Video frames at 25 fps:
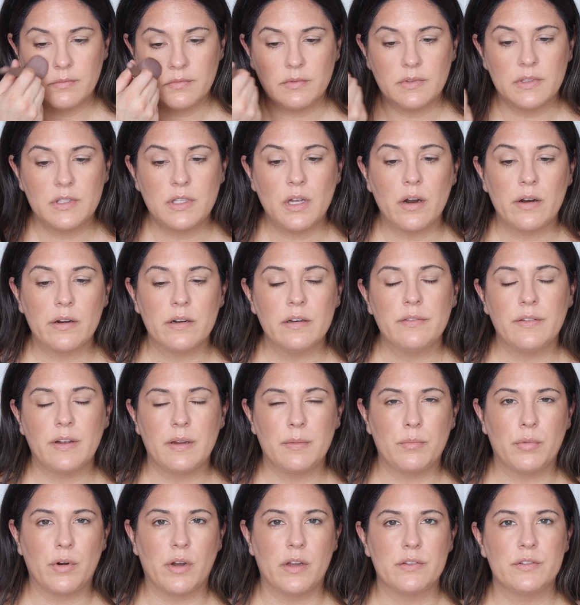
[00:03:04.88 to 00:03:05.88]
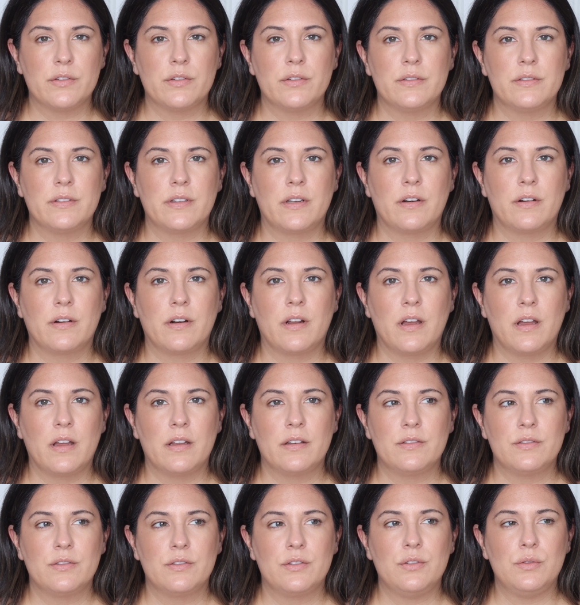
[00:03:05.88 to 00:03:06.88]
It's hard to find bronzers that are
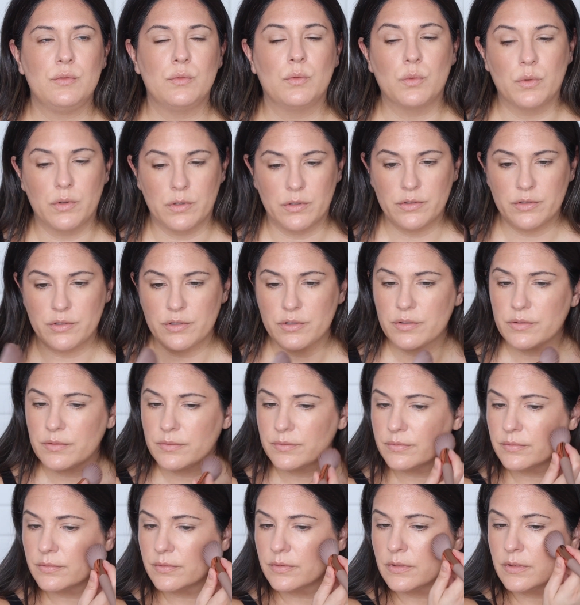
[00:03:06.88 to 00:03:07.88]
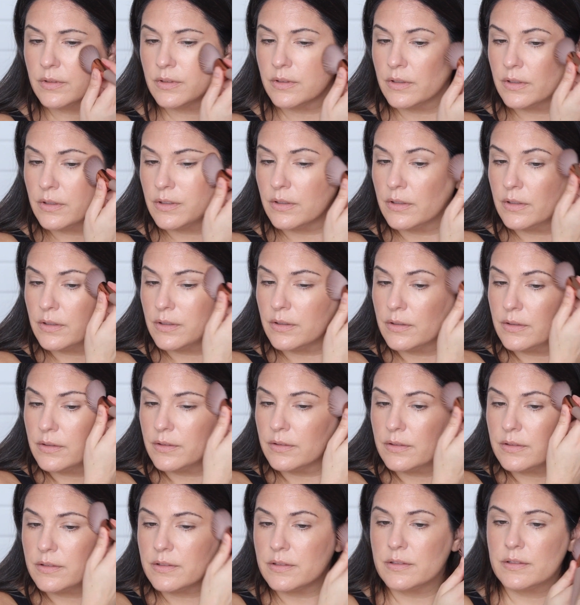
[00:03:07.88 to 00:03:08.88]
not too orange.
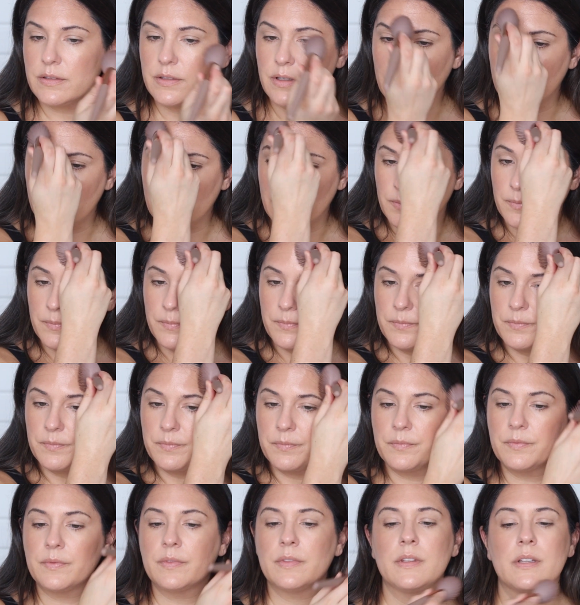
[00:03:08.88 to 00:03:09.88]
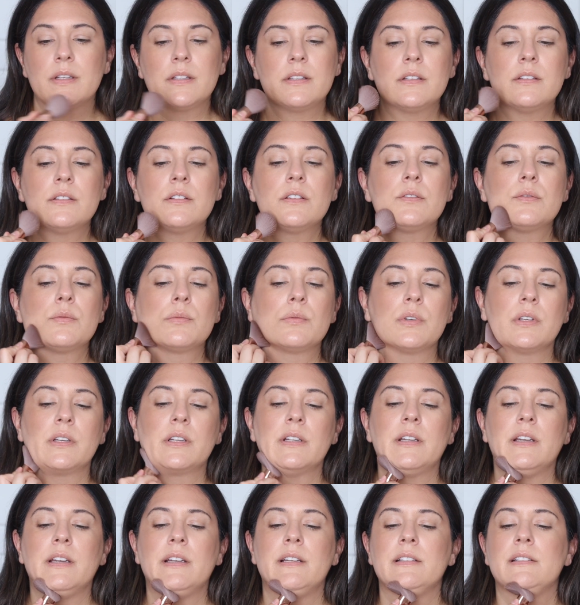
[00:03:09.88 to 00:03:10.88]
So this is just
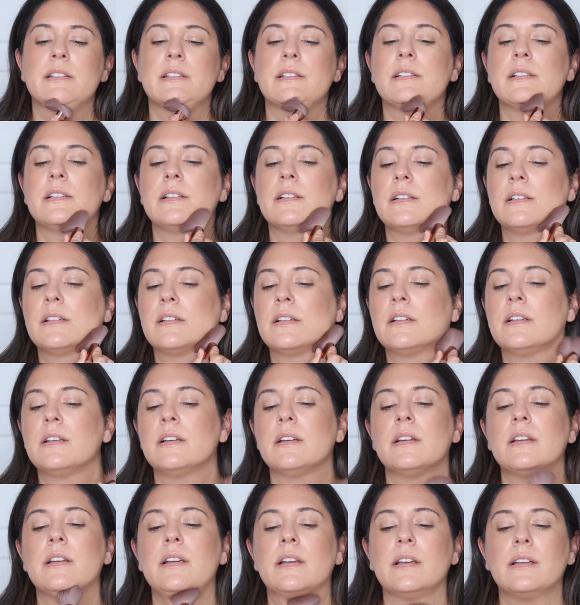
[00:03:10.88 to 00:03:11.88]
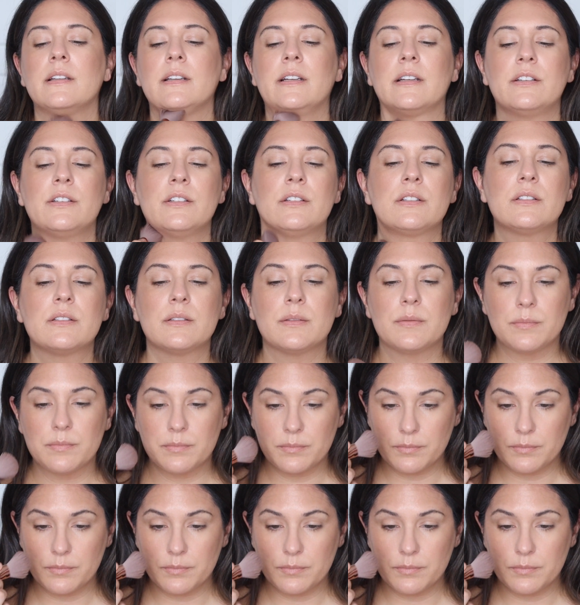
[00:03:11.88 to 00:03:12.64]
really nice. And I just